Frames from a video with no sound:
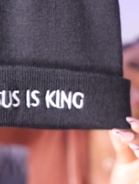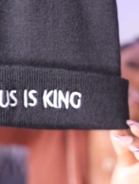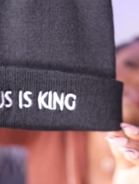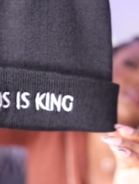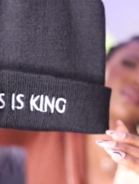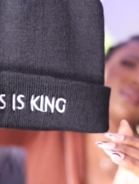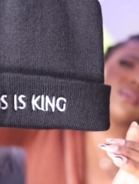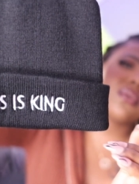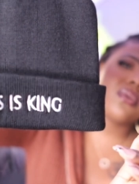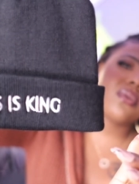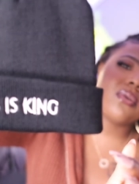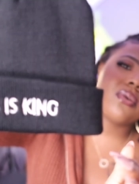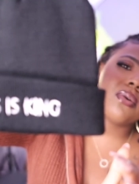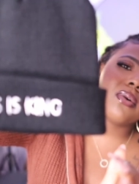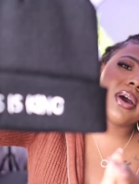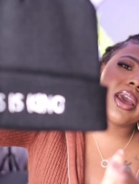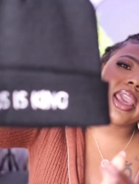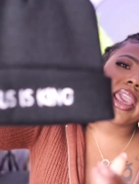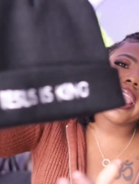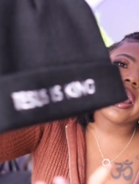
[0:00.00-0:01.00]

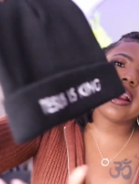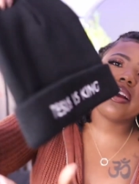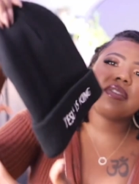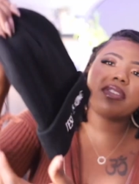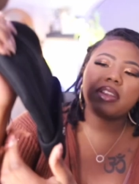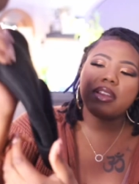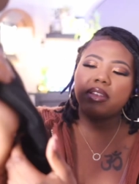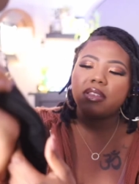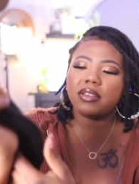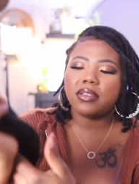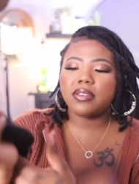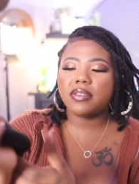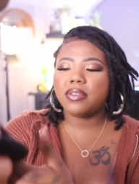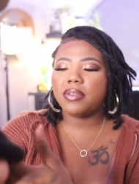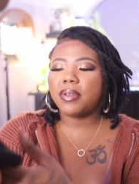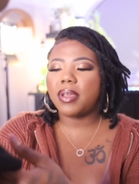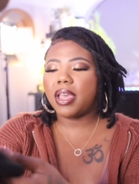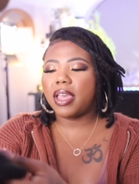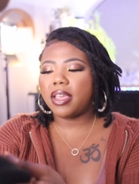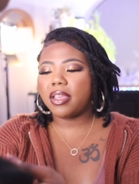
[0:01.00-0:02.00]
No errors, you
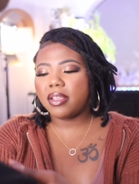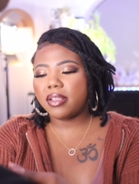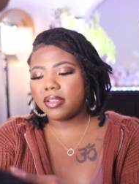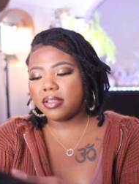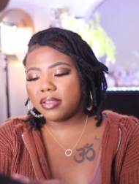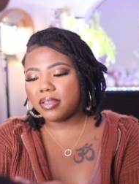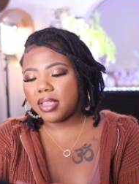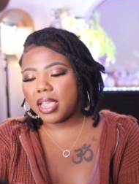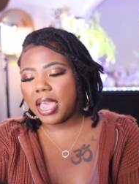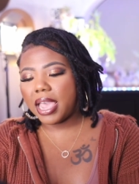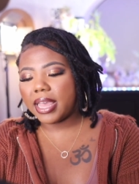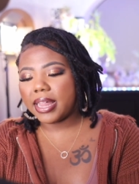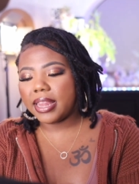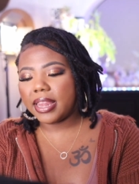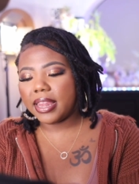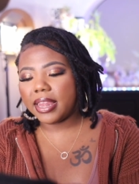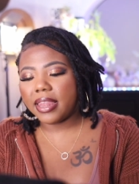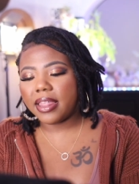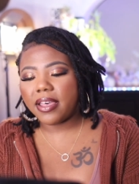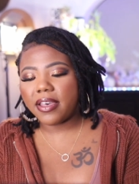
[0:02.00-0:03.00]
guys. I
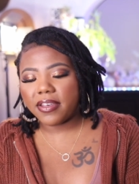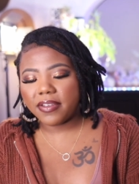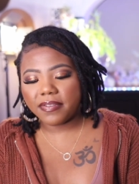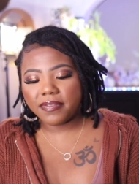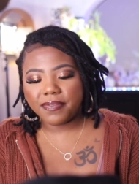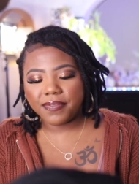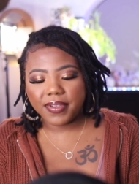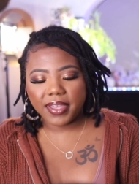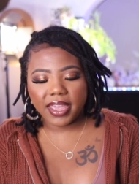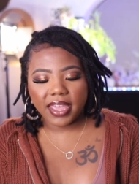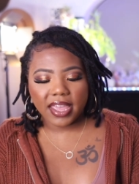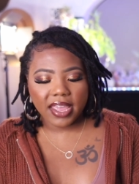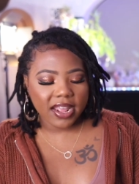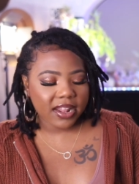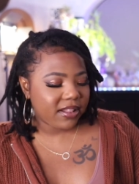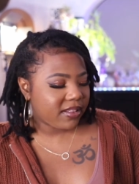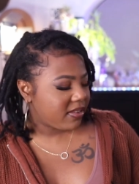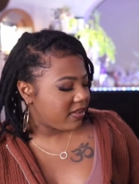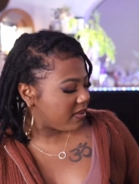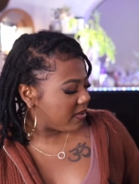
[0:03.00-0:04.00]
love it
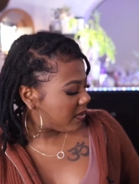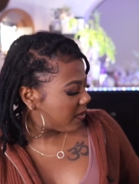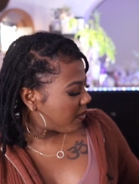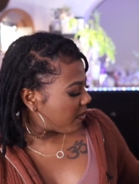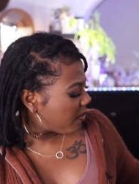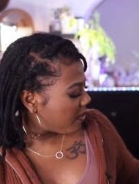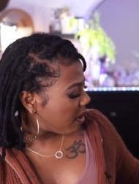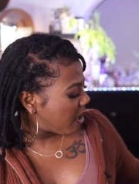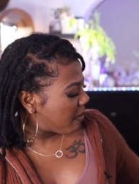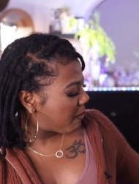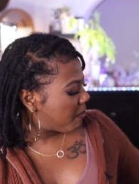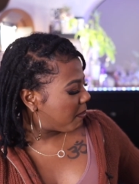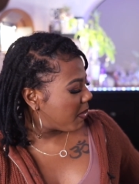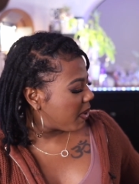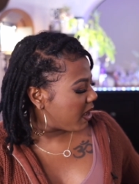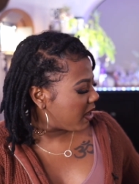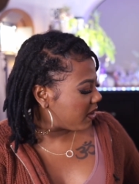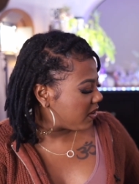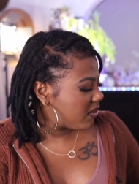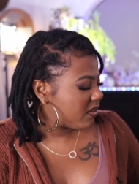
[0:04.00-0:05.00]
so
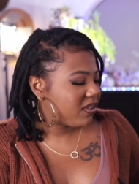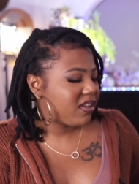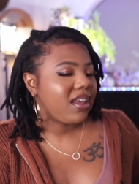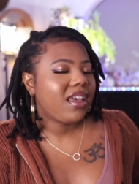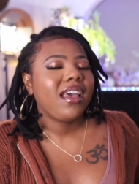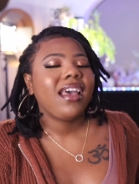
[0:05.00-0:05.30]
much.